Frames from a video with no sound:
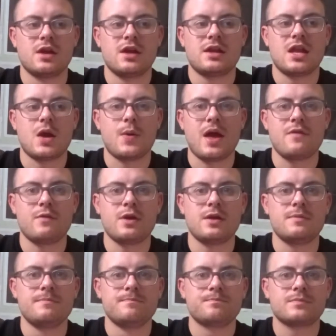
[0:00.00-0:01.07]
Now,
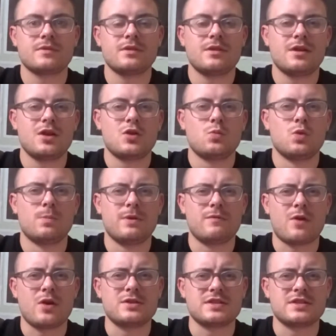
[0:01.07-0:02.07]
Everton will be very